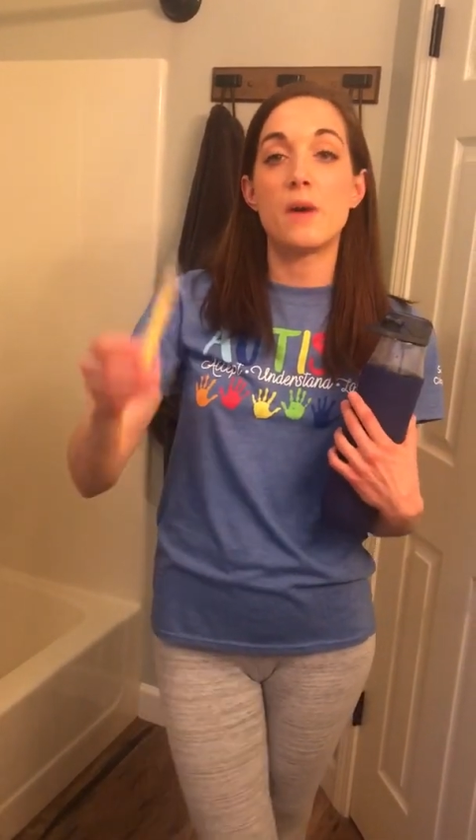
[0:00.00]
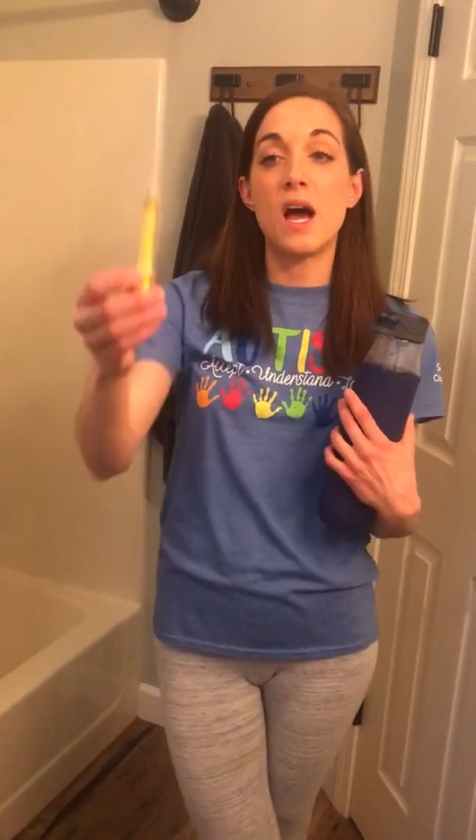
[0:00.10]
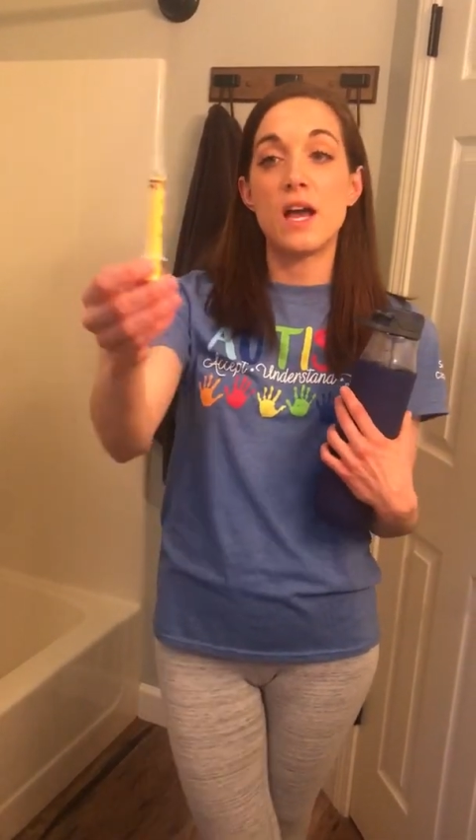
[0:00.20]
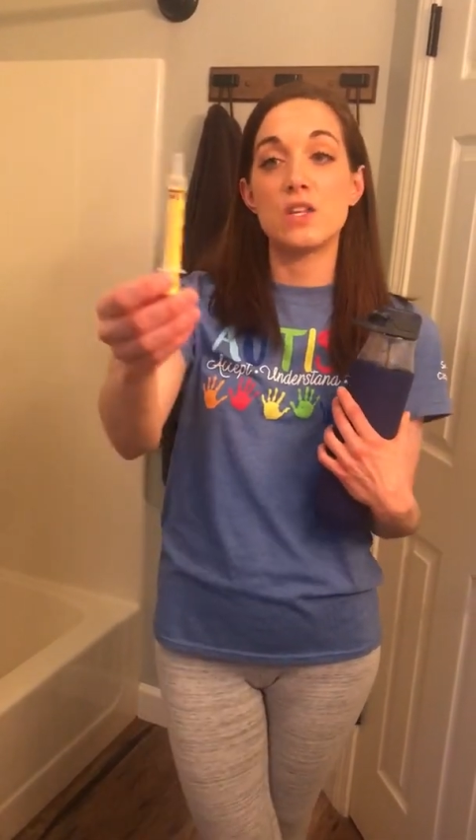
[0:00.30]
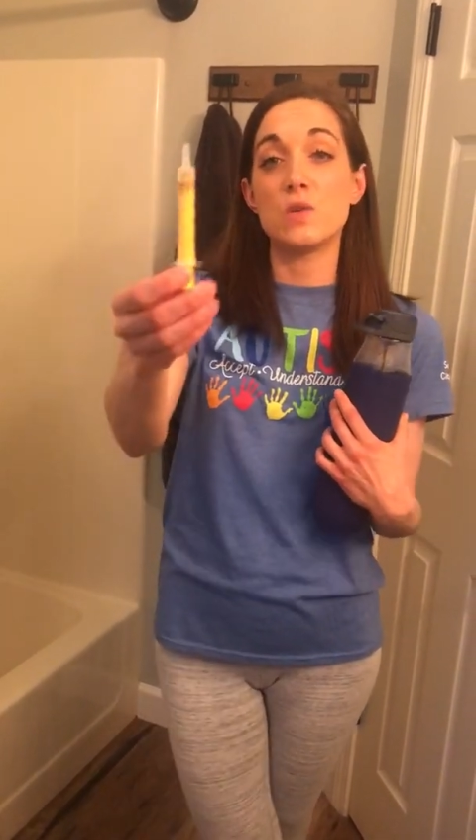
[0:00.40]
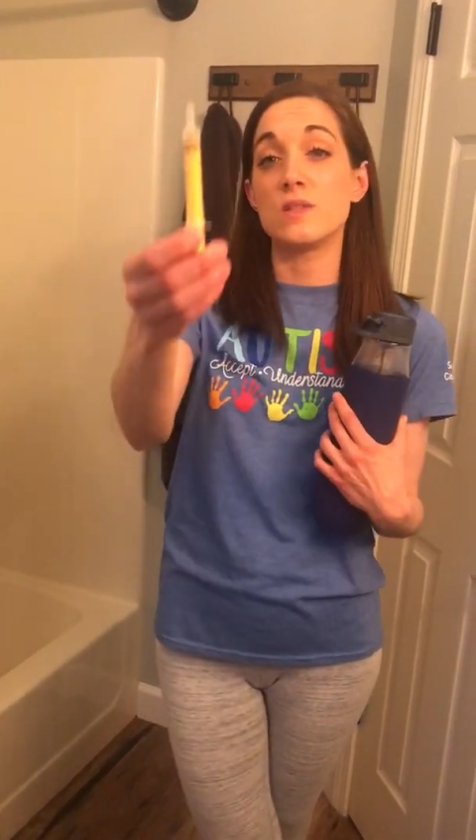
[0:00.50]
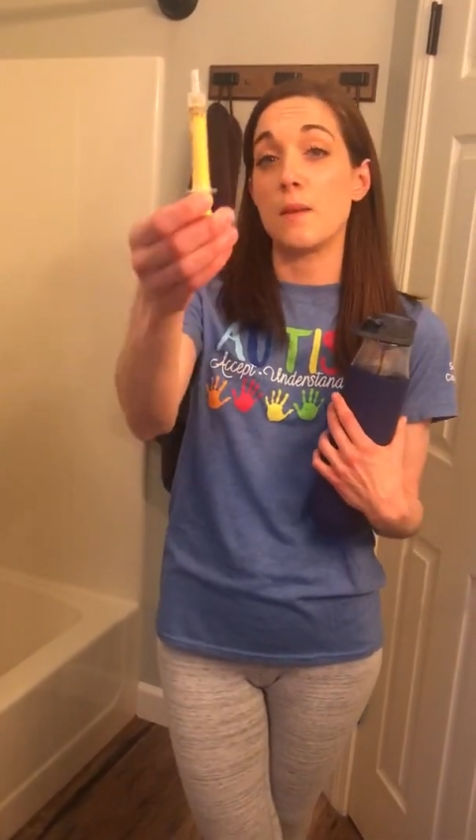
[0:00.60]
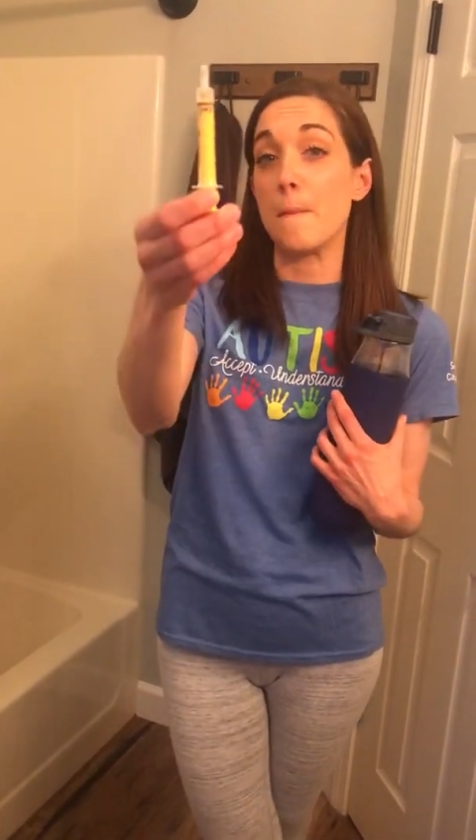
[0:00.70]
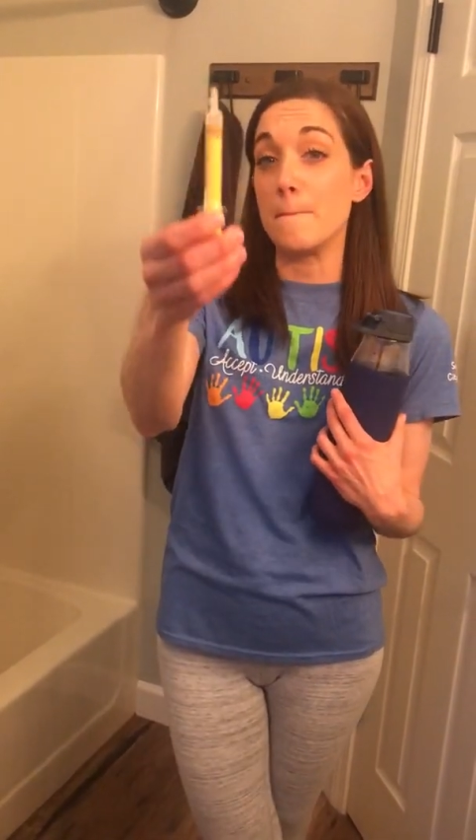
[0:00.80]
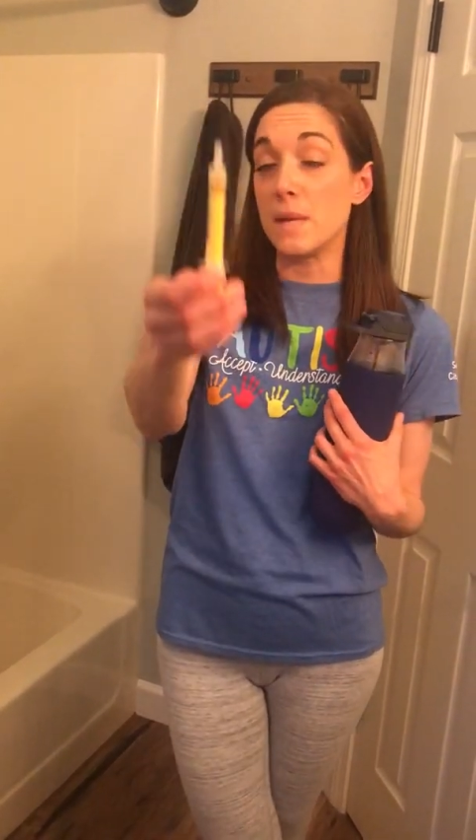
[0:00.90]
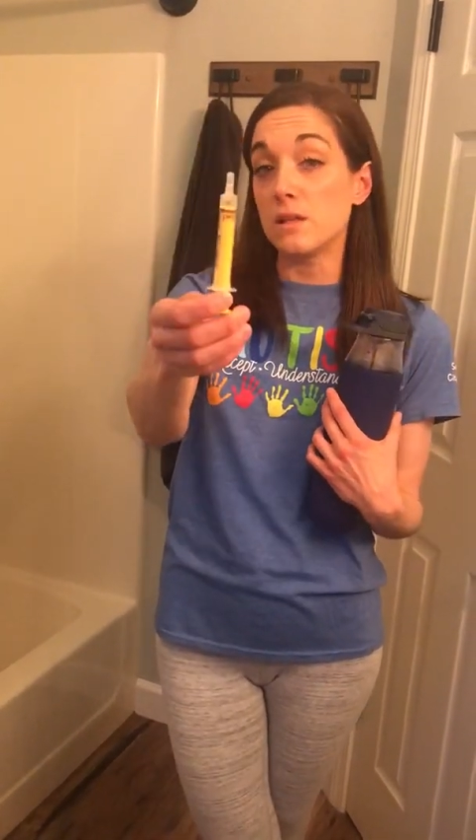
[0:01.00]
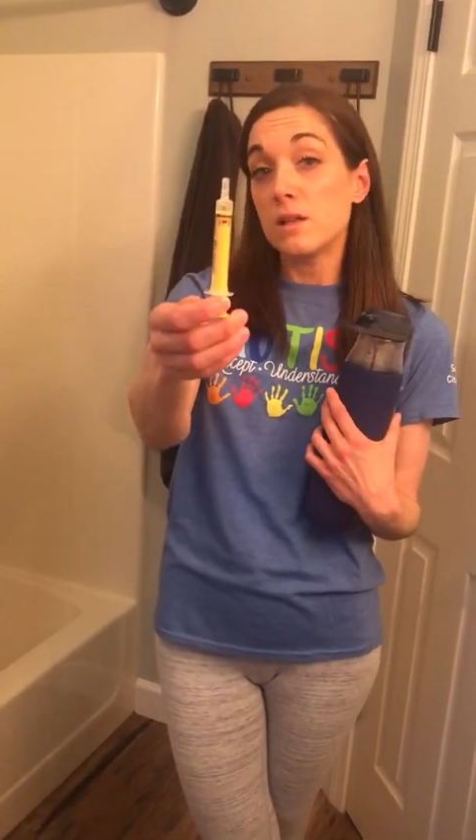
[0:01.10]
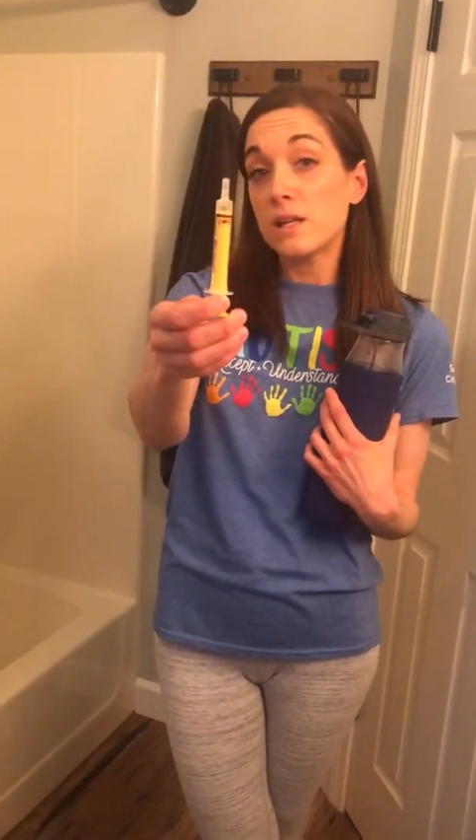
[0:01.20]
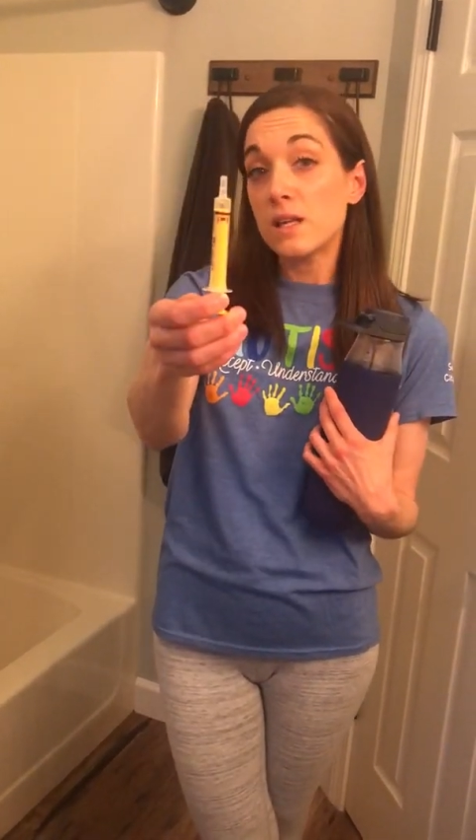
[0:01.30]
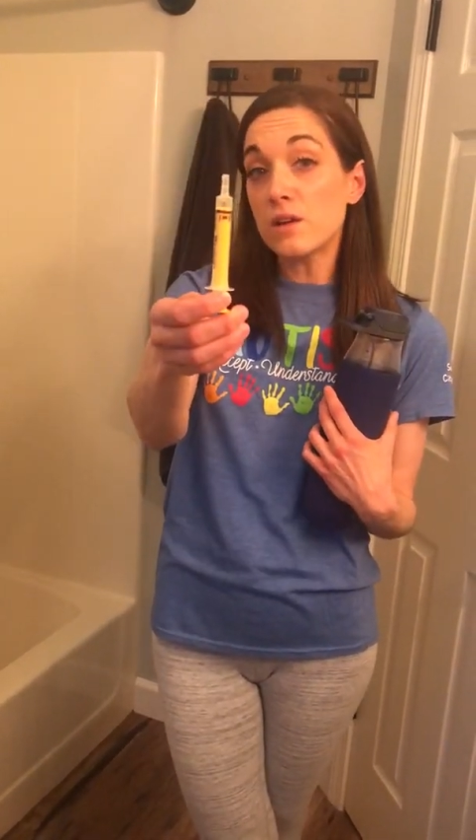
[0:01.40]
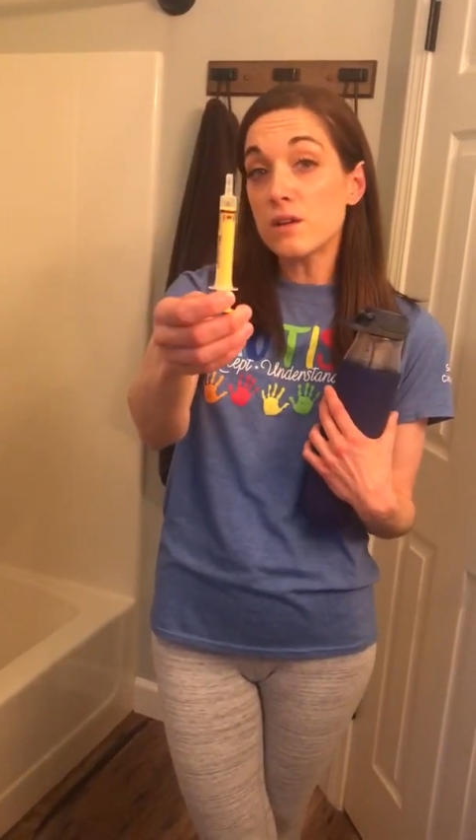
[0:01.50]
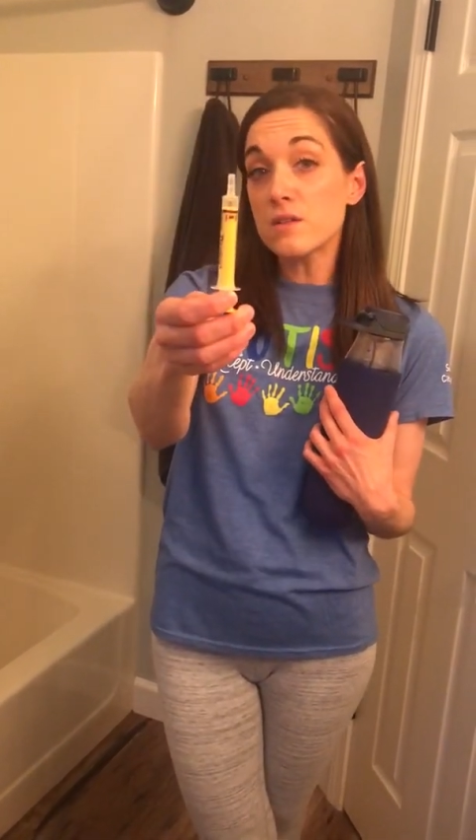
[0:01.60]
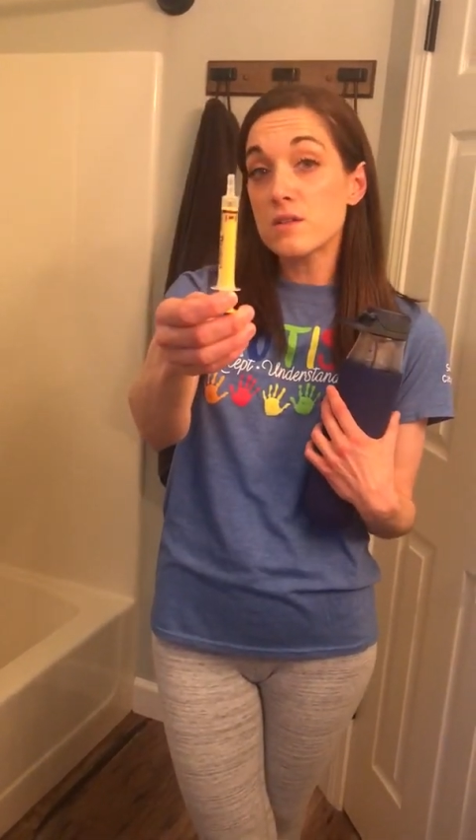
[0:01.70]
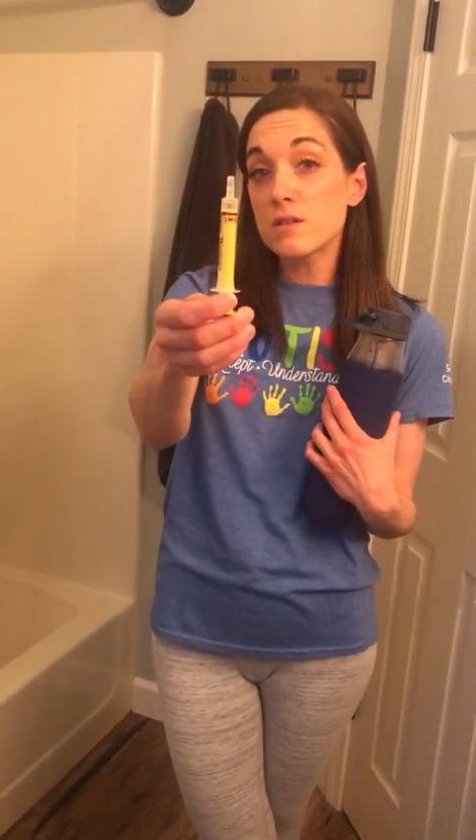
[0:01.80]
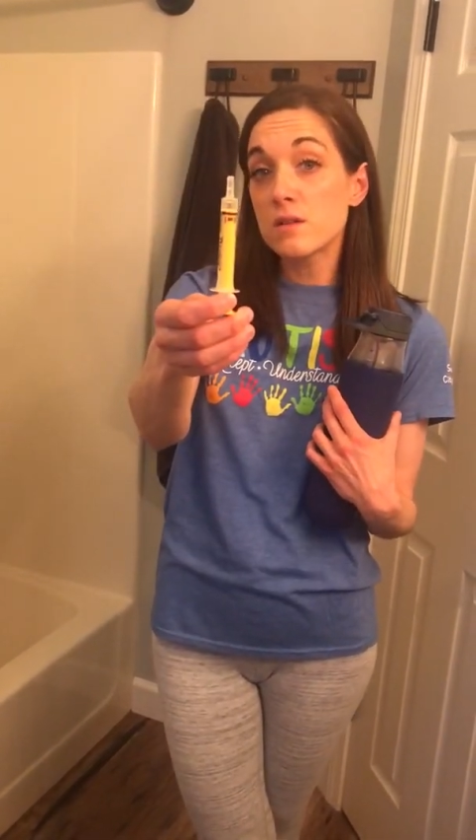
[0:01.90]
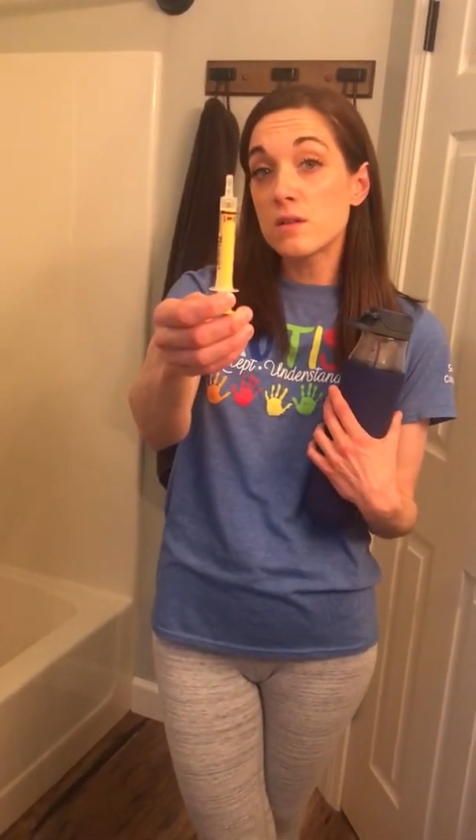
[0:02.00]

pond using milliliters?